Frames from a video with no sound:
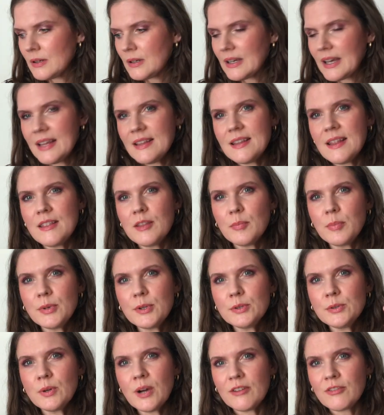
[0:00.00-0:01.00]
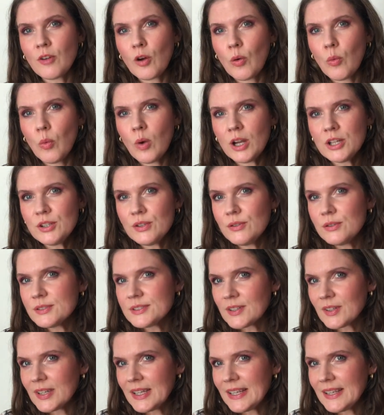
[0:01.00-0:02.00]
And then the blue, I've got 1 use
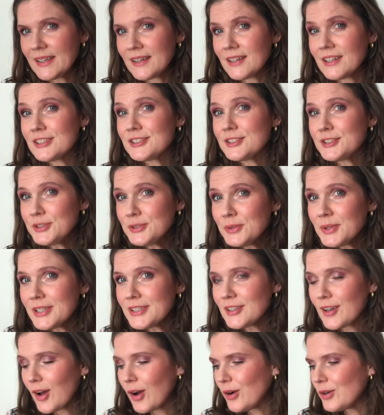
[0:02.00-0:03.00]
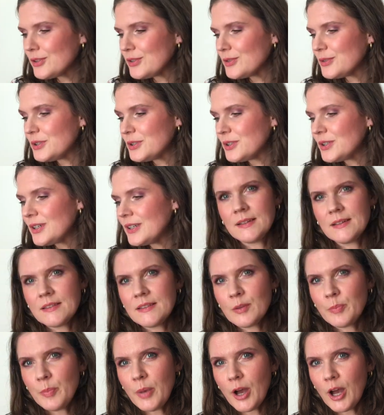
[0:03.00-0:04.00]
on here, 2 in total. The
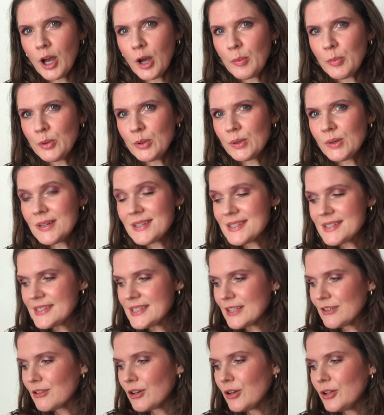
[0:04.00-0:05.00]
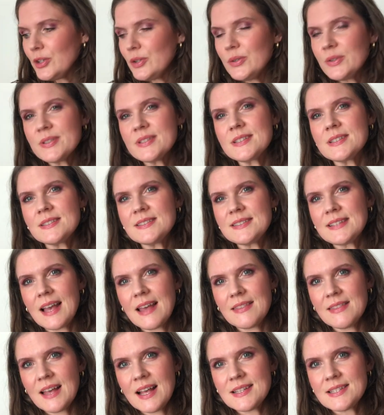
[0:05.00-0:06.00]
purple, 0 uses,
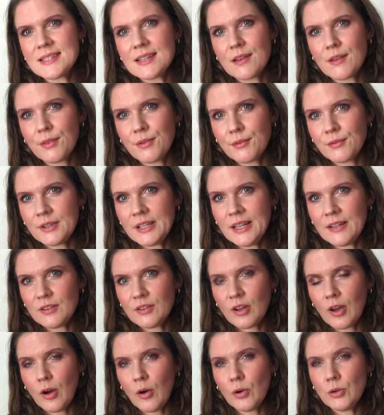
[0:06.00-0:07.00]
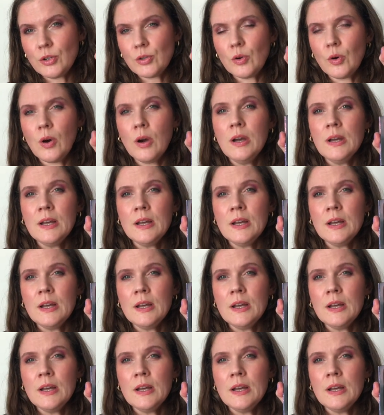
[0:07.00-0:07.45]
and that's 3 in total.